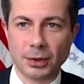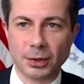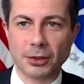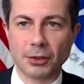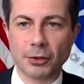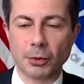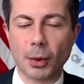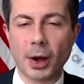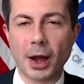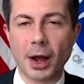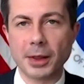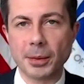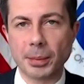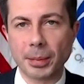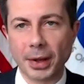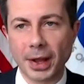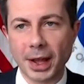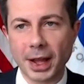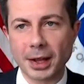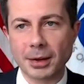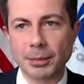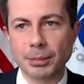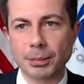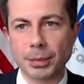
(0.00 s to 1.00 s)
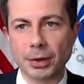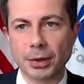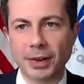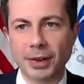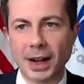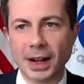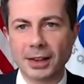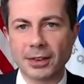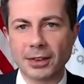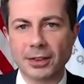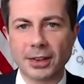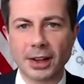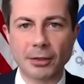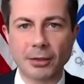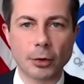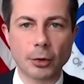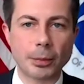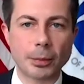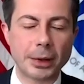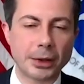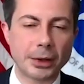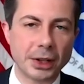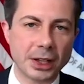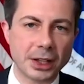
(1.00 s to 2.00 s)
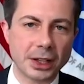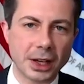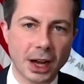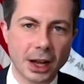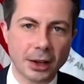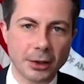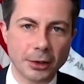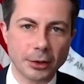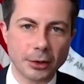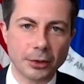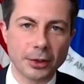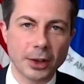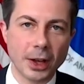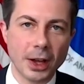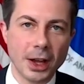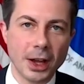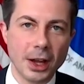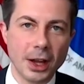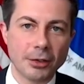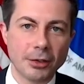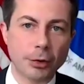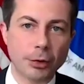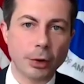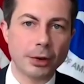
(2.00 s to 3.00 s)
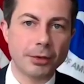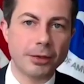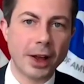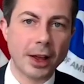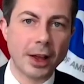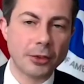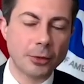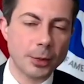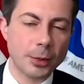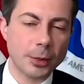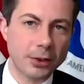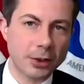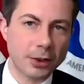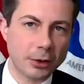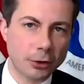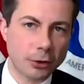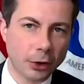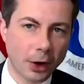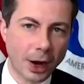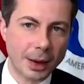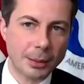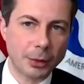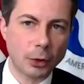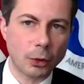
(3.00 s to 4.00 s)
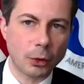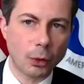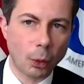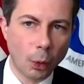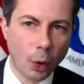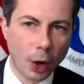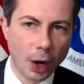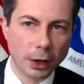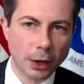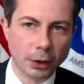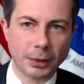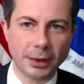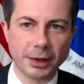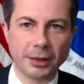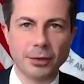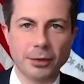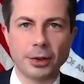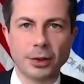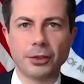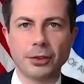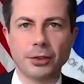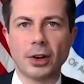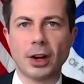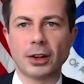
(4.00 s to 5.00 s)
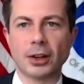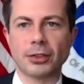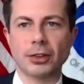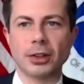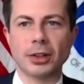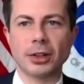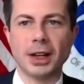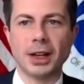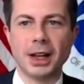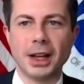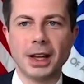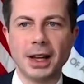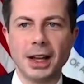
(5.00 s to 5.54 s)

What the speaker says: which is why the plan provides several billion dollars for investments in tribal water infrastructure